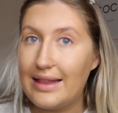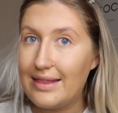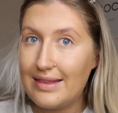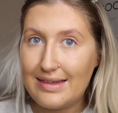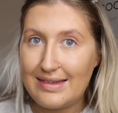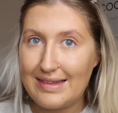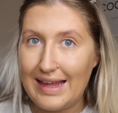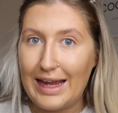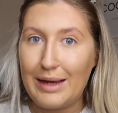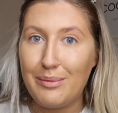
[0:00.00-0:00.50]
in
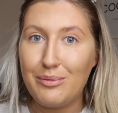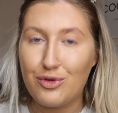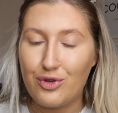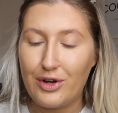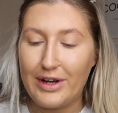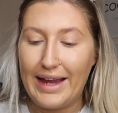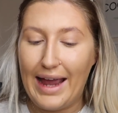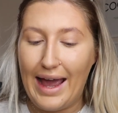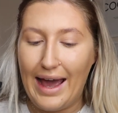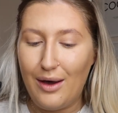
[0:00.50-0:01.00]
the same
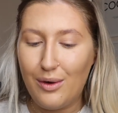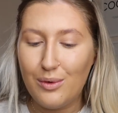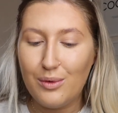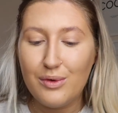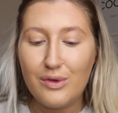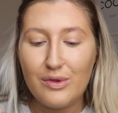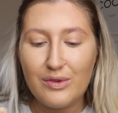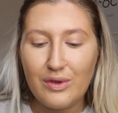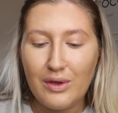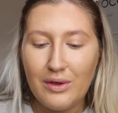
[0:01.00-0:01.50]
tree
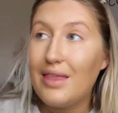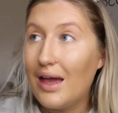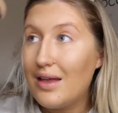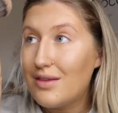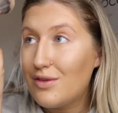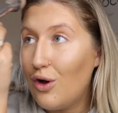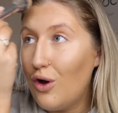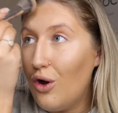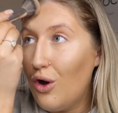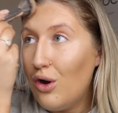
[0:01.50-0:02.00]
house.
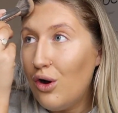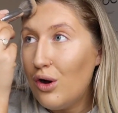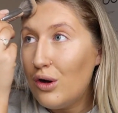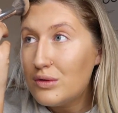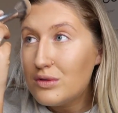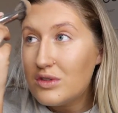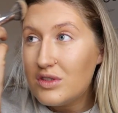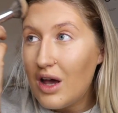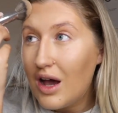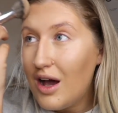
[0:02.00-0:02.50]
There's a
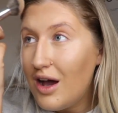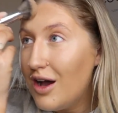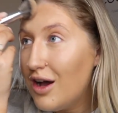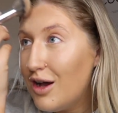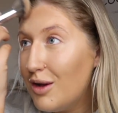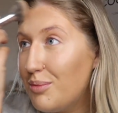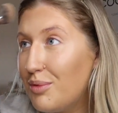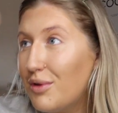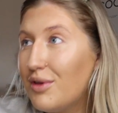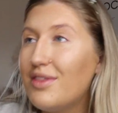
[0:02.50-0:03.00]
hot
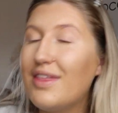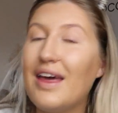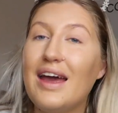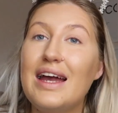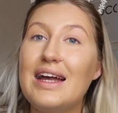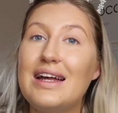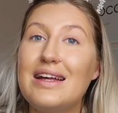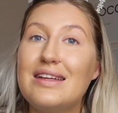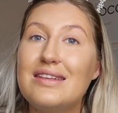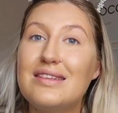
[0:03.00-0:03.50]
tub,
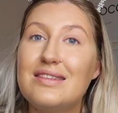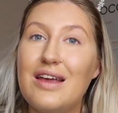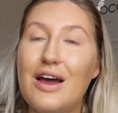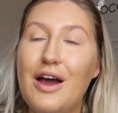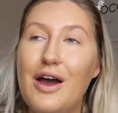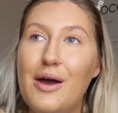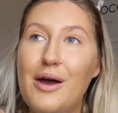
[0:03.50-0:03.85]
there's